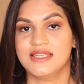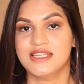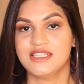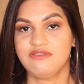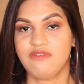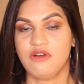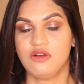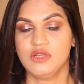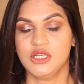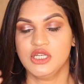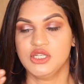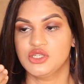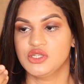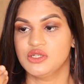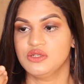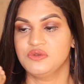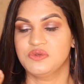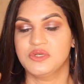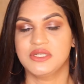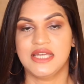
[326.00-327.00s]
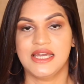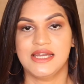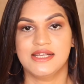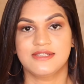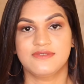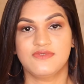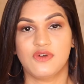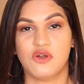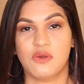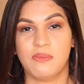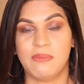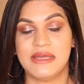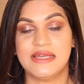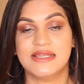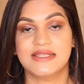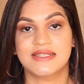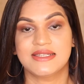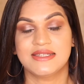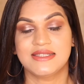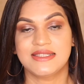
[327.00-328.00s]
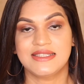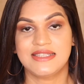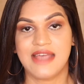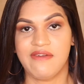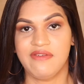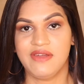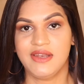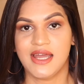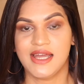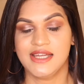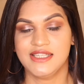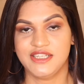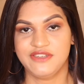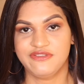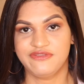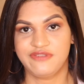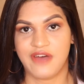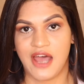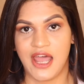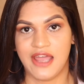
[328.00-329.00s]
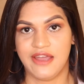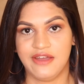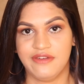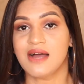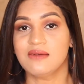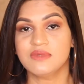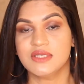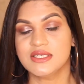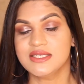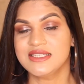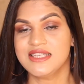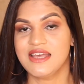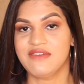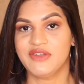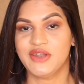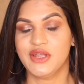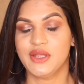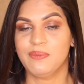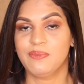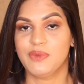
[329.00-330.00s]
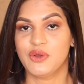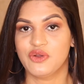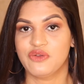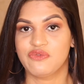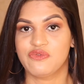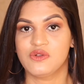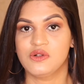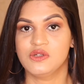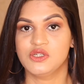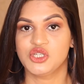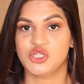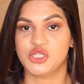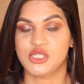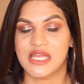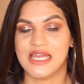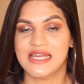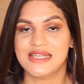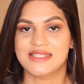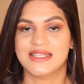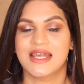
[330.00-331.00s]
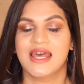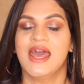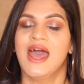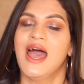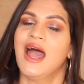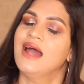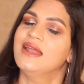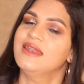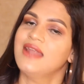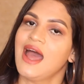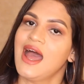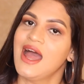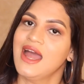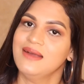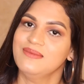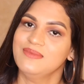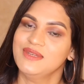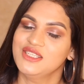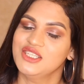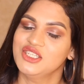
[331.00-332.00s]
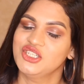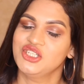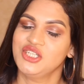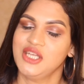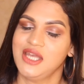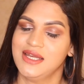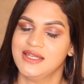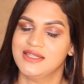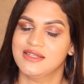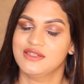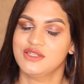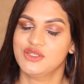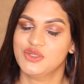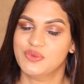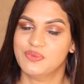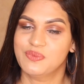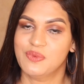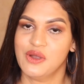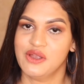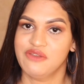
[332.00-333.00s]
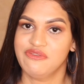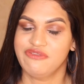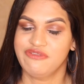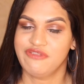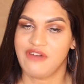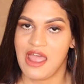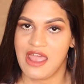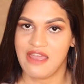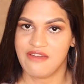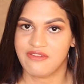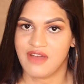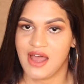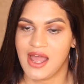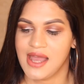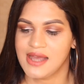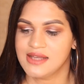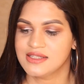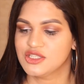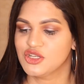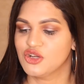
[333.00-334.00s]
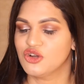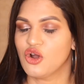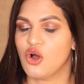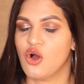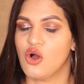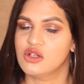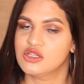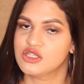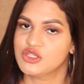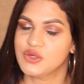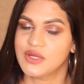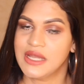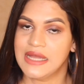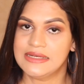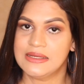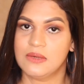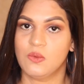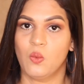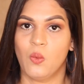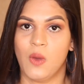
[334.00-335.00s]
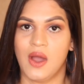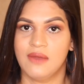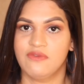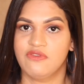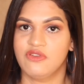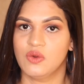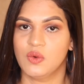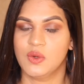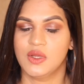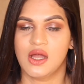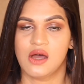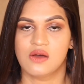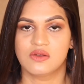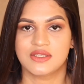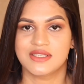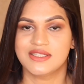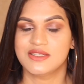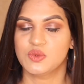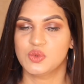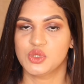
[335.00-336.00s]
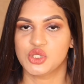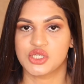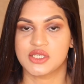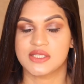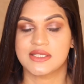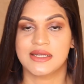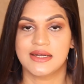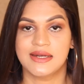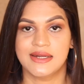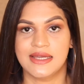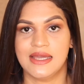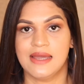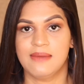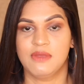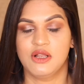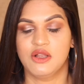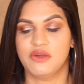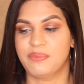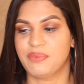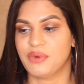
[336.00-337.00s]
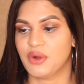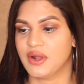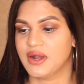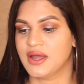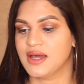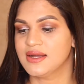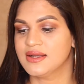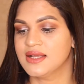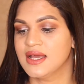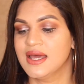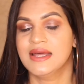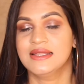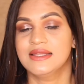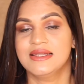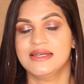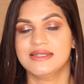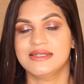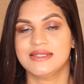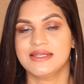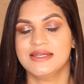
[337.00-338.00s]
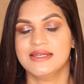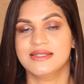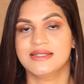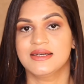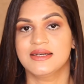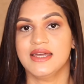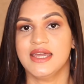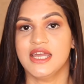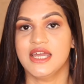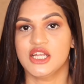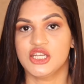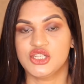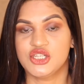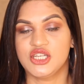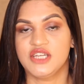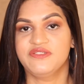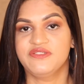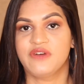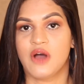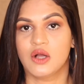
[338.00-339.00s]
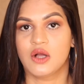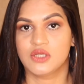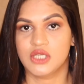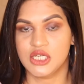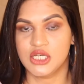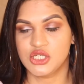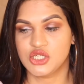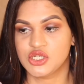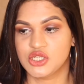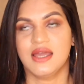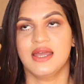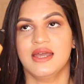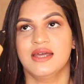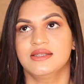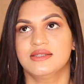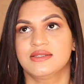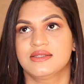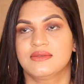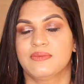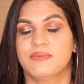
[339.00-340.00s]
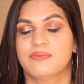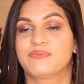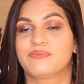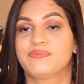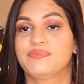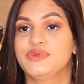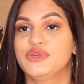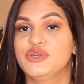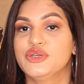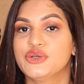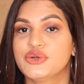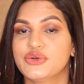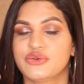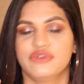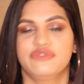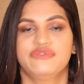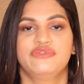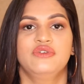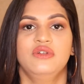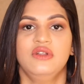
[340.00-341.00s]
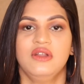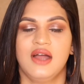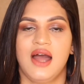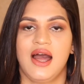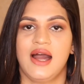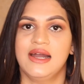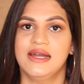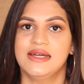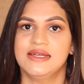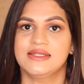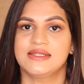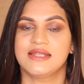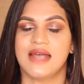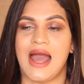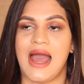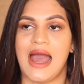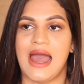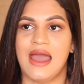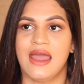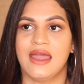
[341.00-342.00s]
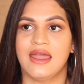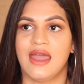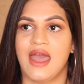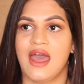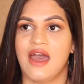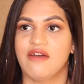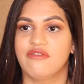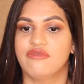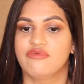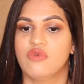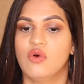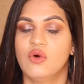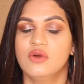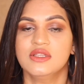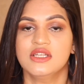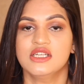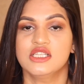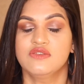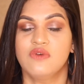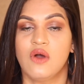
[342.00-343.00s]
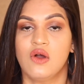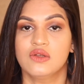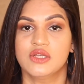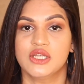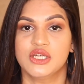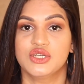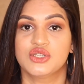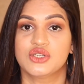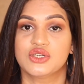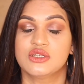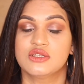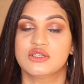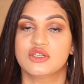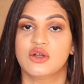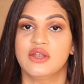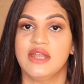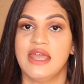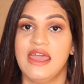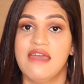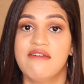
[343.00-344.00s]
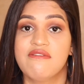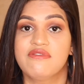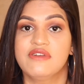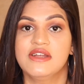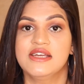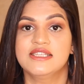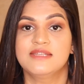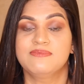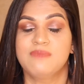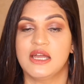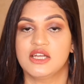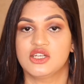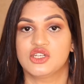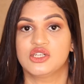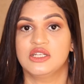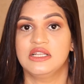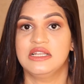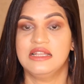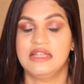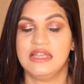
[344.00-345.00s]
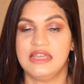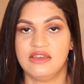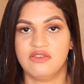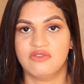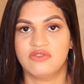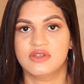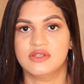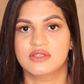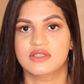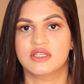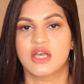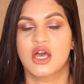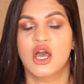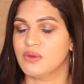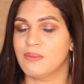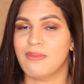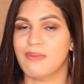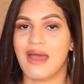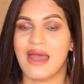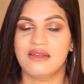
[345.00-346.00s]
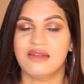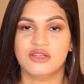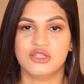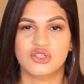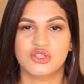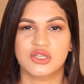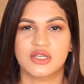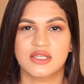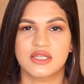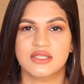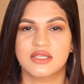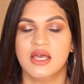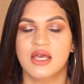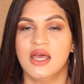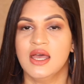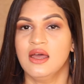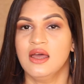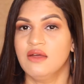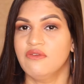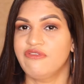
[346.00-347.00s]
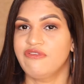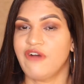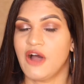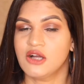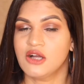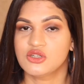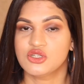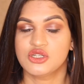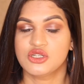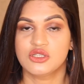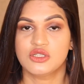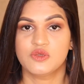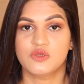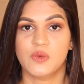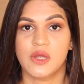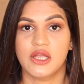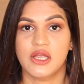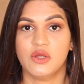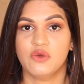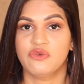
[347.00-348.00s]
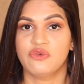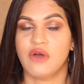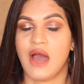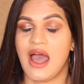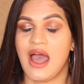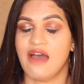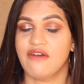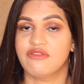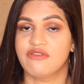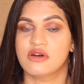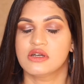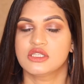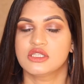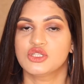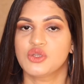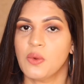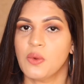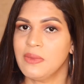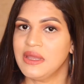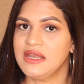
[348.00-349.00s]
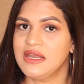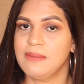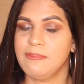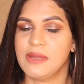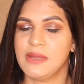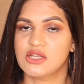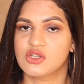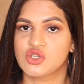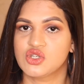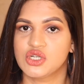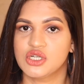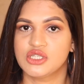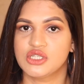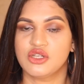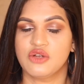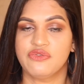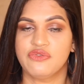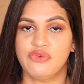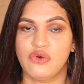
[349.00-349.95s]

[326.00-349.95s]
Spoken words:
This foundation retails for ₹7.95. Comes in 17 beautiful shades and I'm in the shade 2.5, guys. You're also getting one fluid ounce, which is 30 ml of product. This is a HD foundation. It is beautiful, guys. I have worn this foundation on every special events, marriages, functions where you have so many pictures or